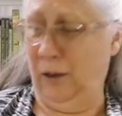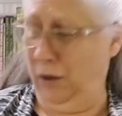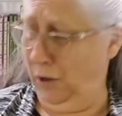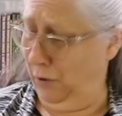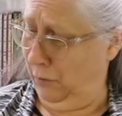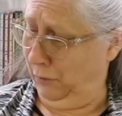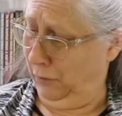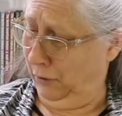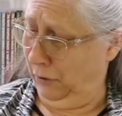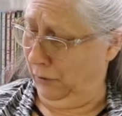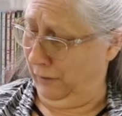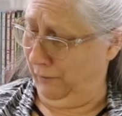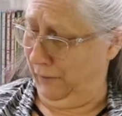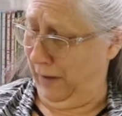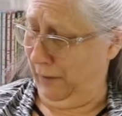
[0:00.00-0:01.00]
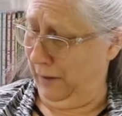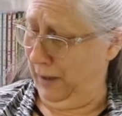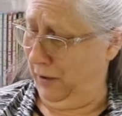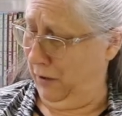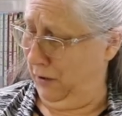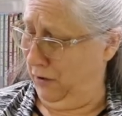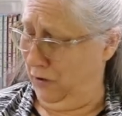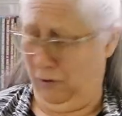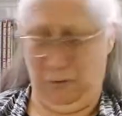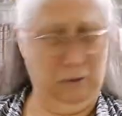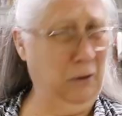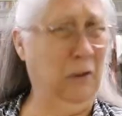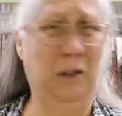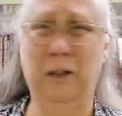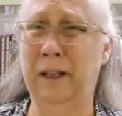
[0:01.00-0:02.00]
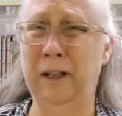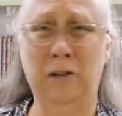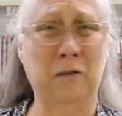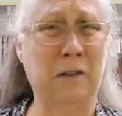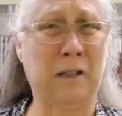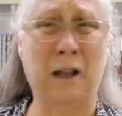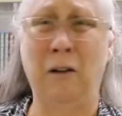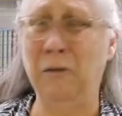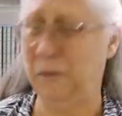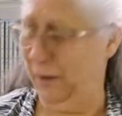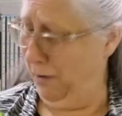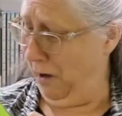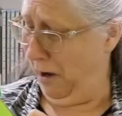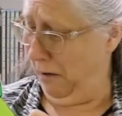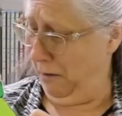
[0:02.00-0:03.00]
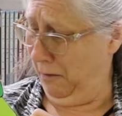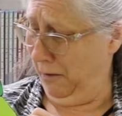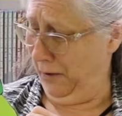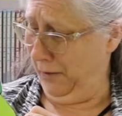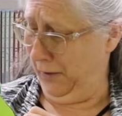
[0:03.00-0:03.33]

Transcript: you don't look very good. You don't look like yourself at all.